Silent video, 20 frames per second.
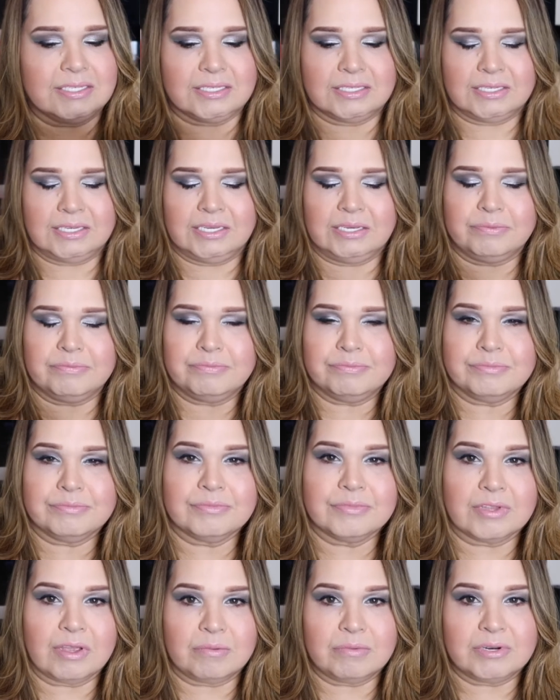see. I'm
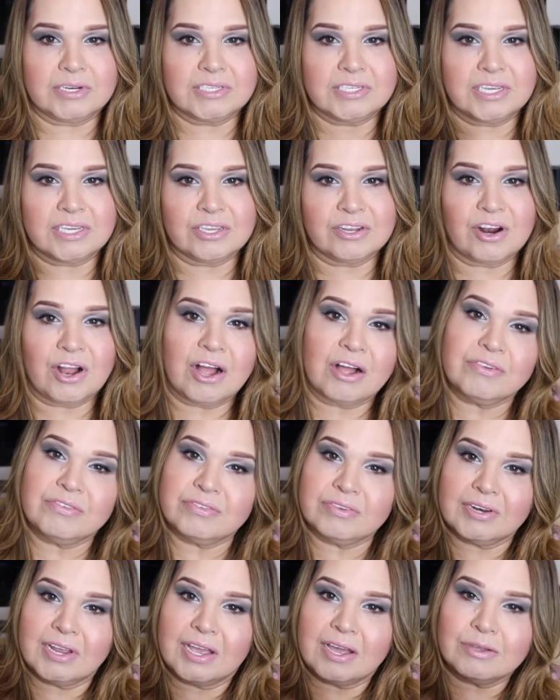going to take it
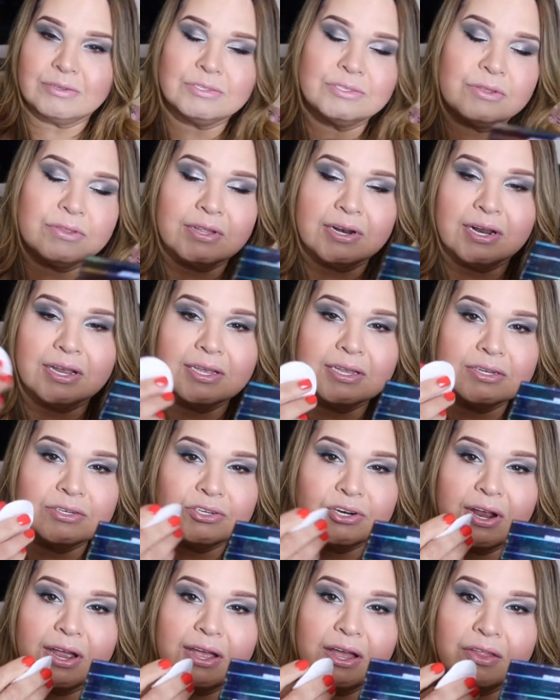off now so that I can
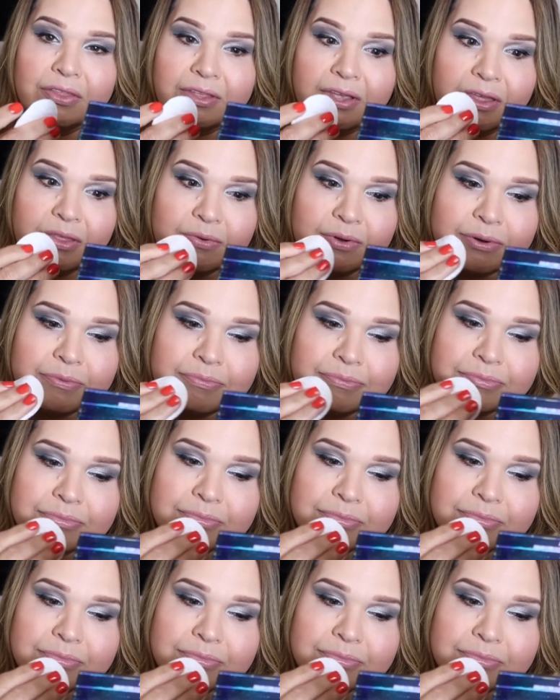try on the other one.